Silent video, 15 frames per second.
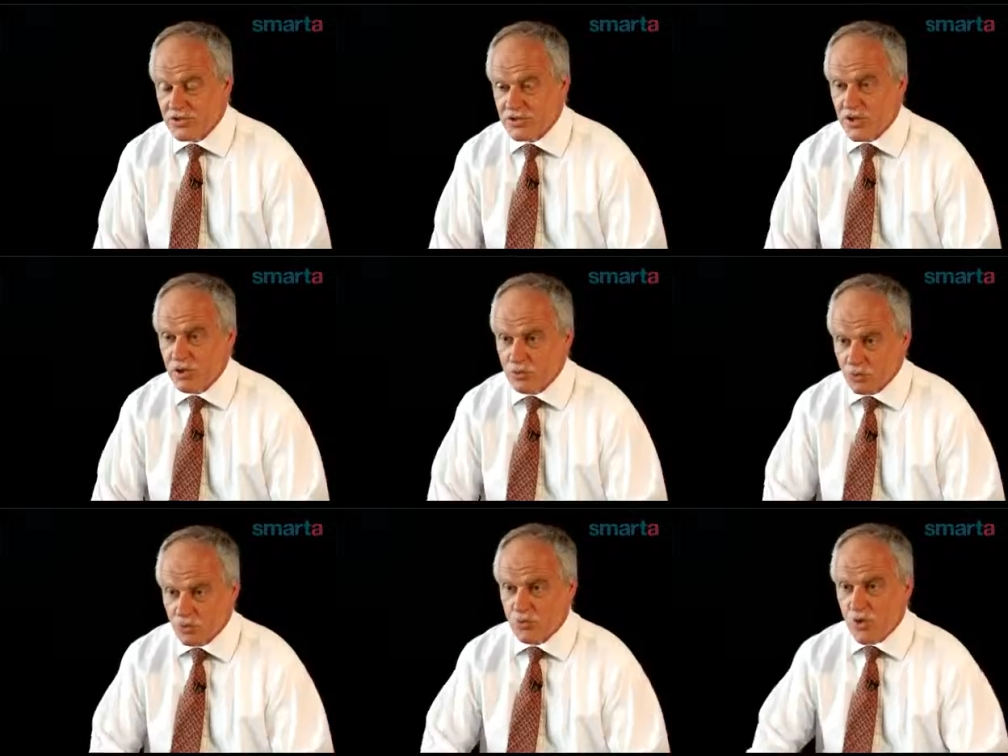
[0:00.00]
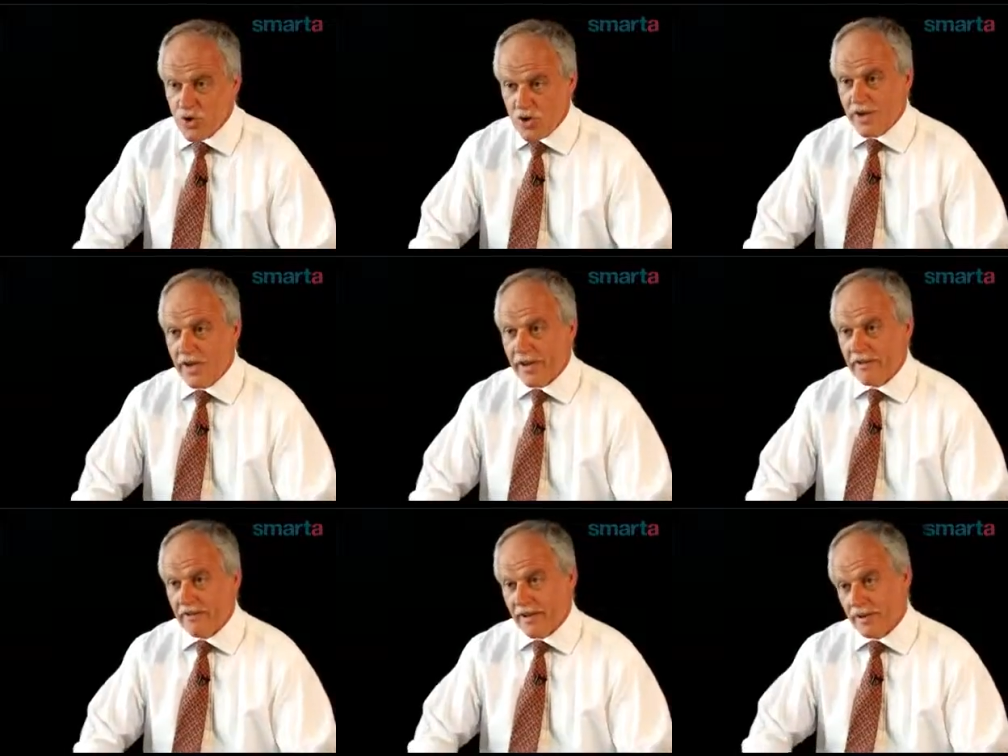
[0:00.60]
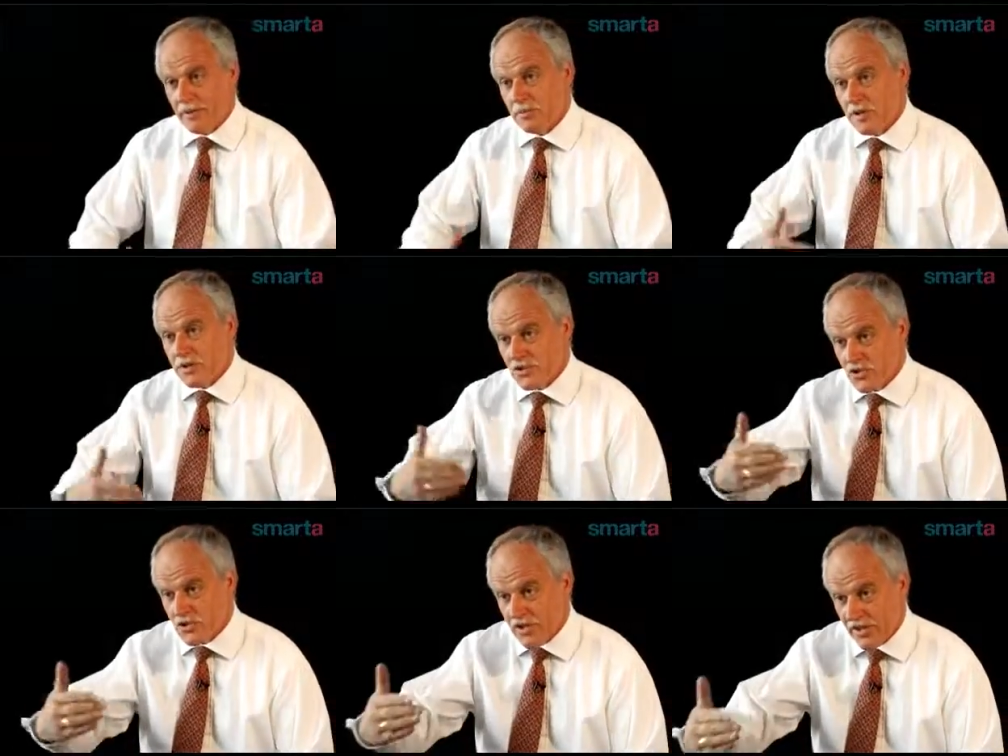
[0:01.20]
don't work out how
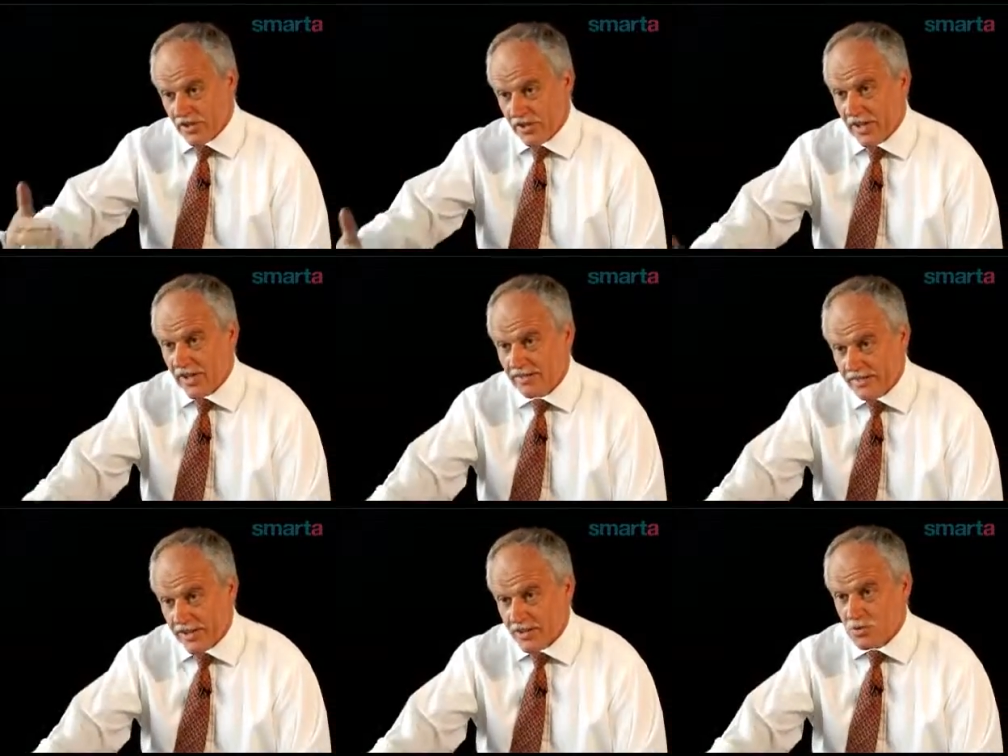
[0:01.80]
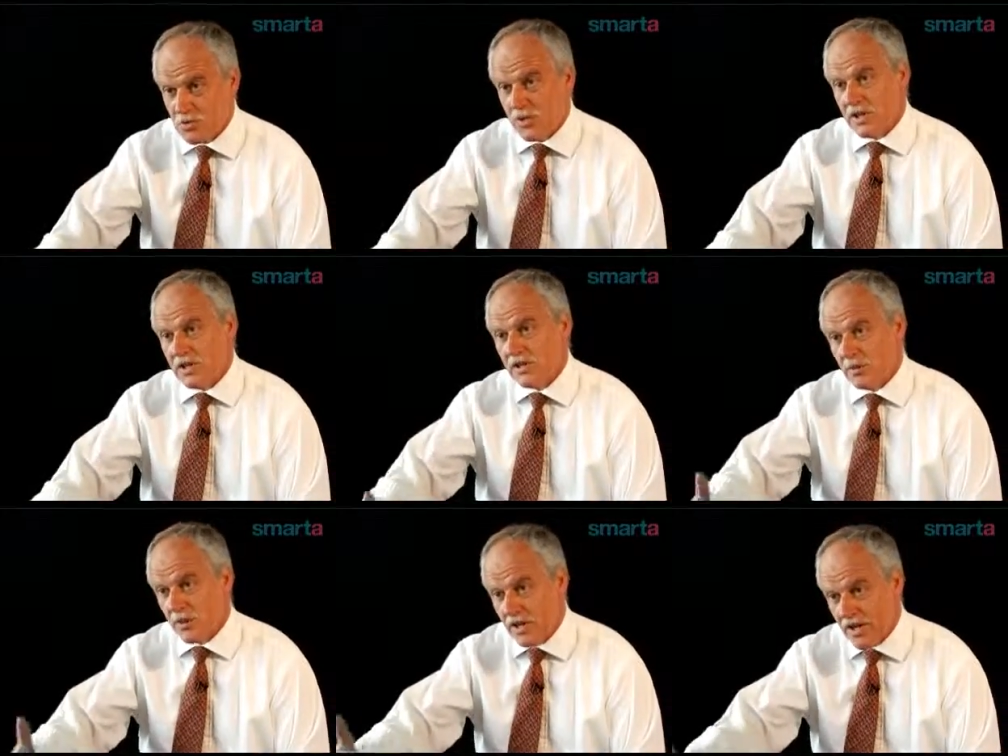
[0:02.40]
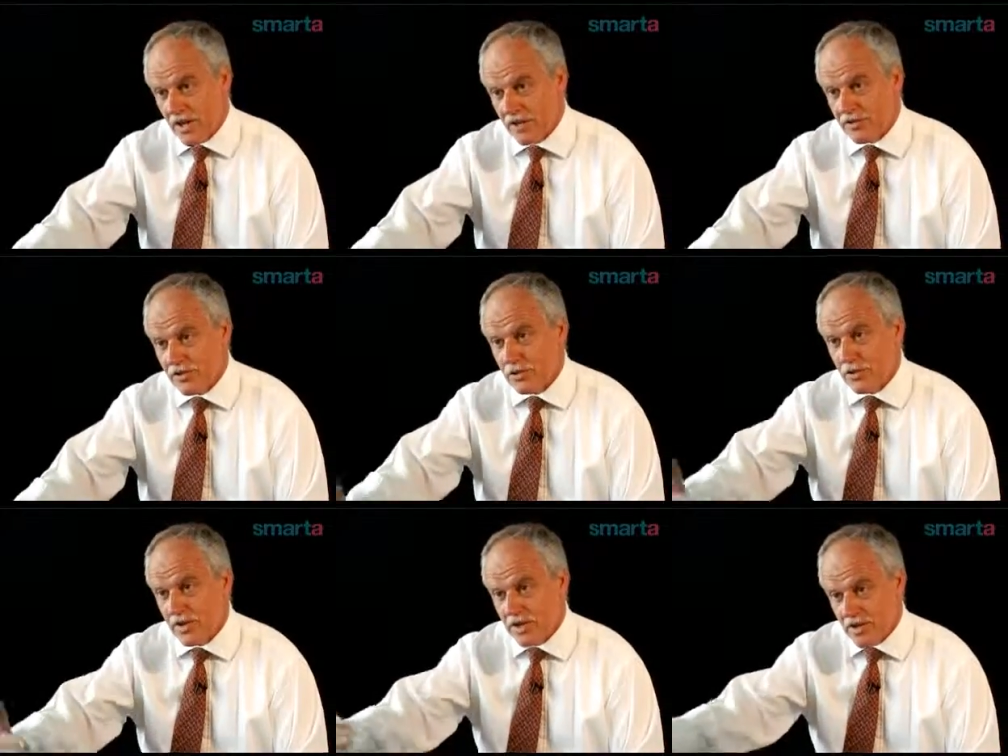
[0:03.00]
much they're going to have next week and the week after and
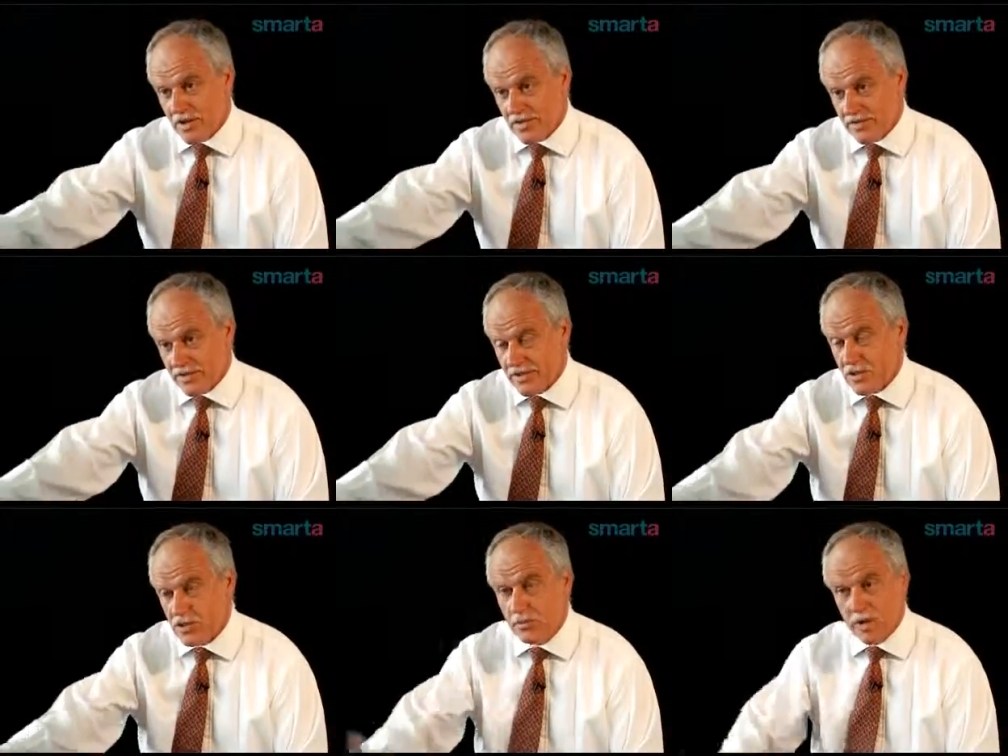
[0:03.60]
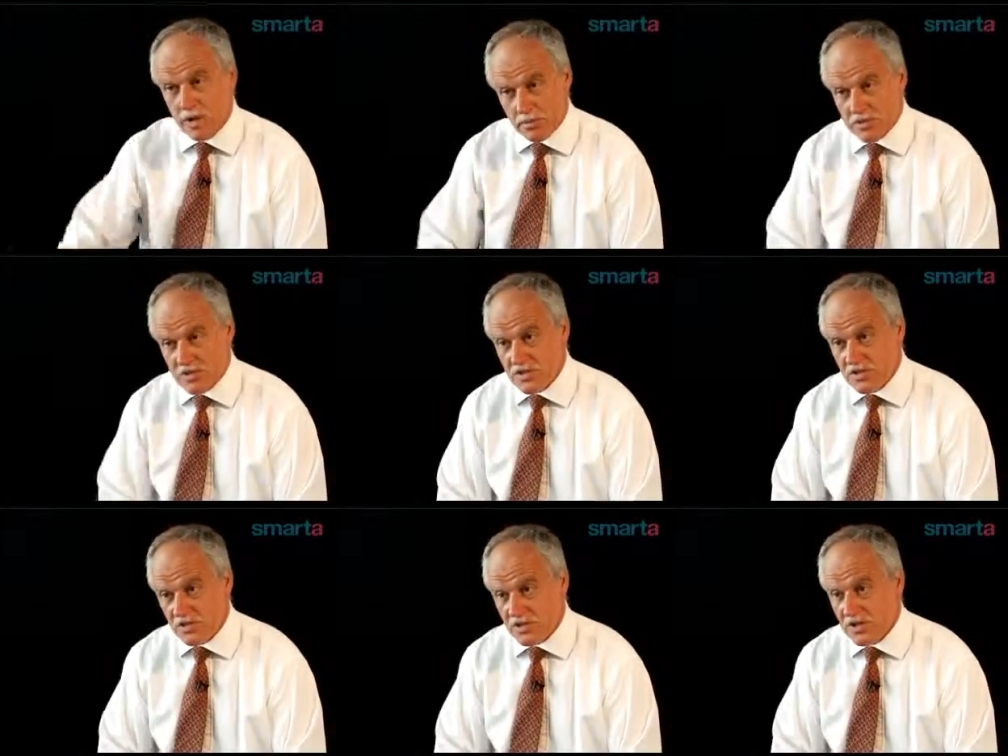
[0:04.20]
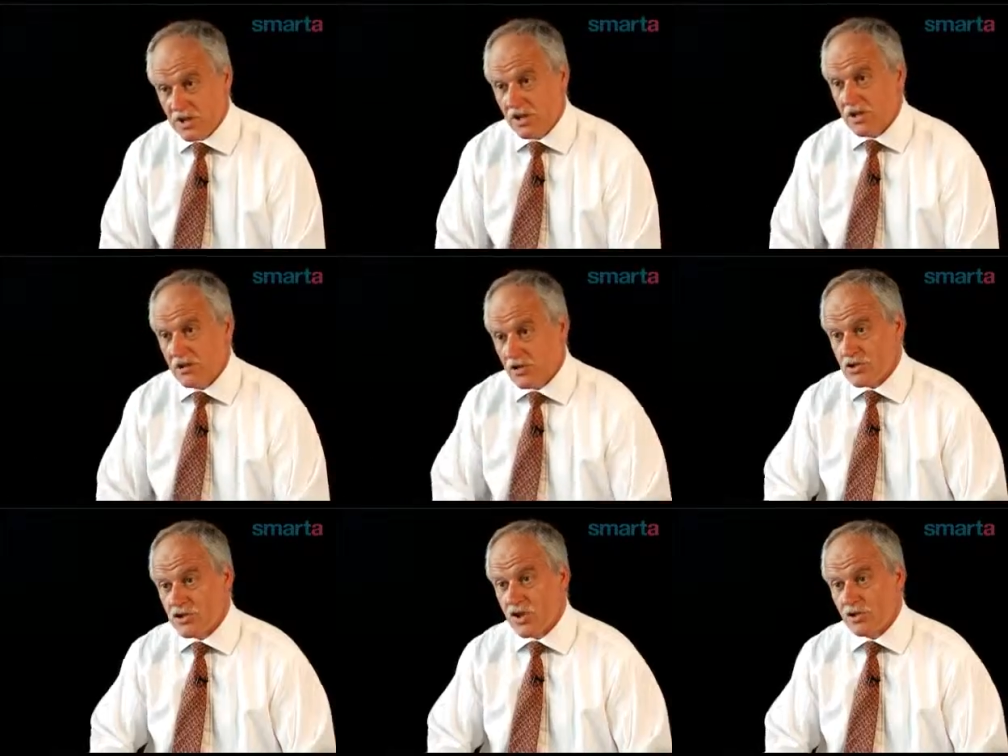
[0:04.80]
the week after. Too many businesses
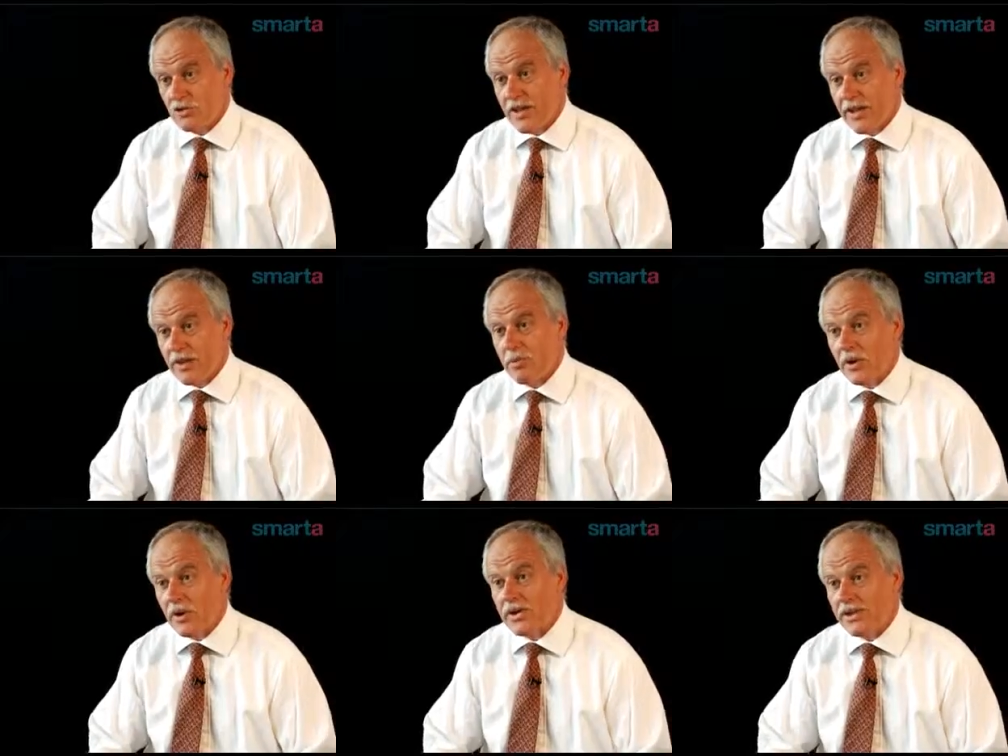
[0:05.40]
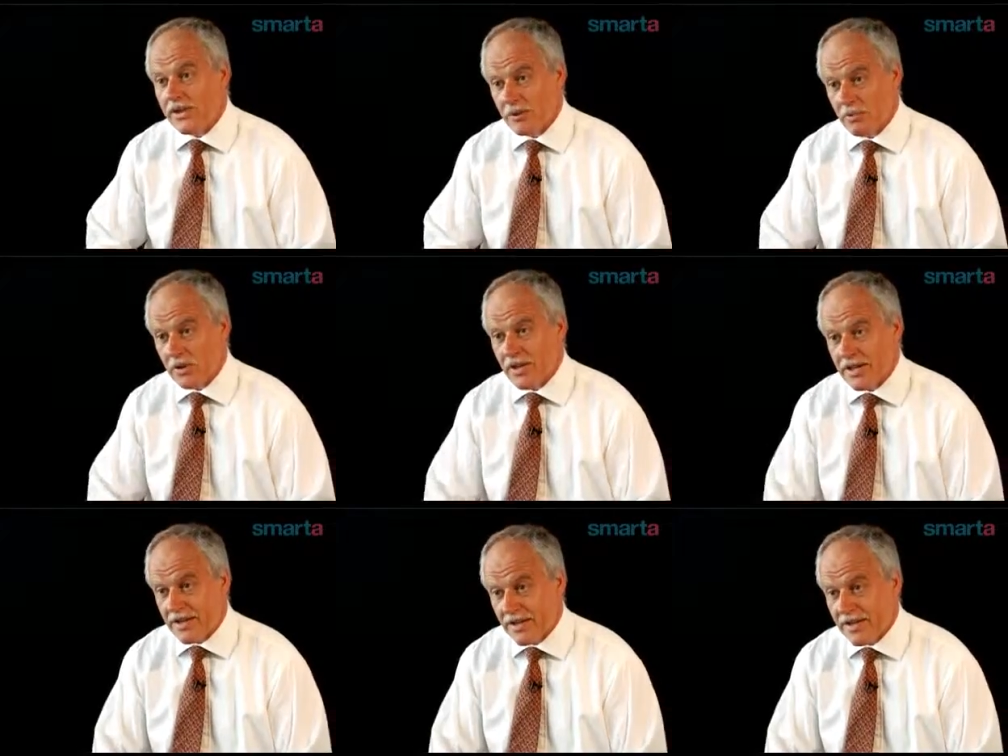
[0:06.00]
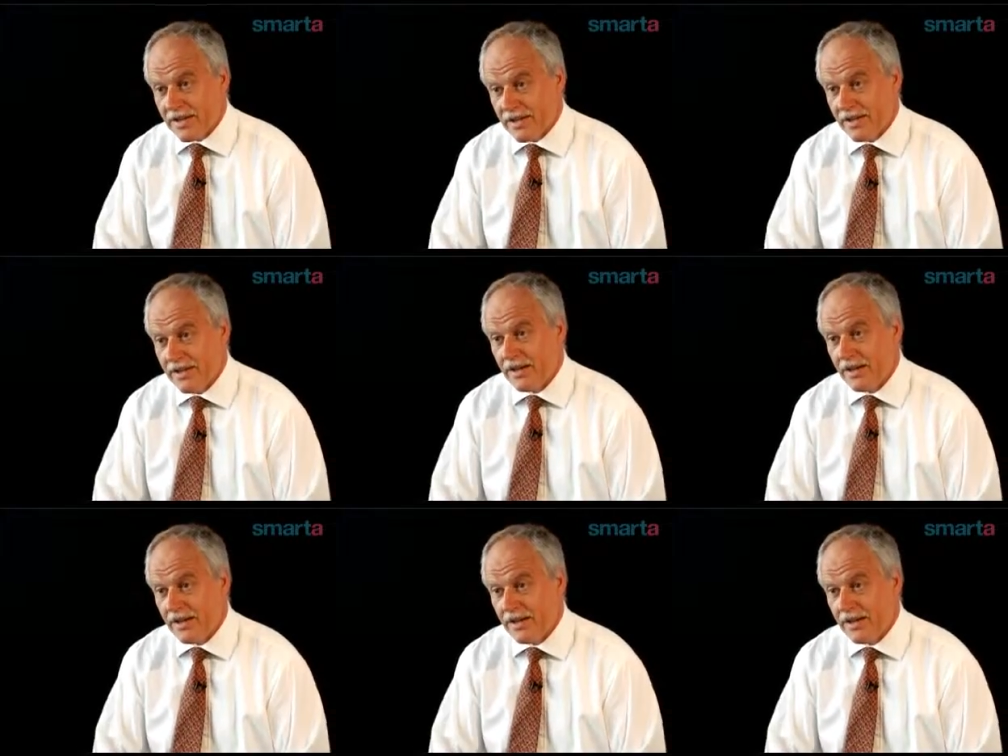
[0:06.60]
just go day by day by day.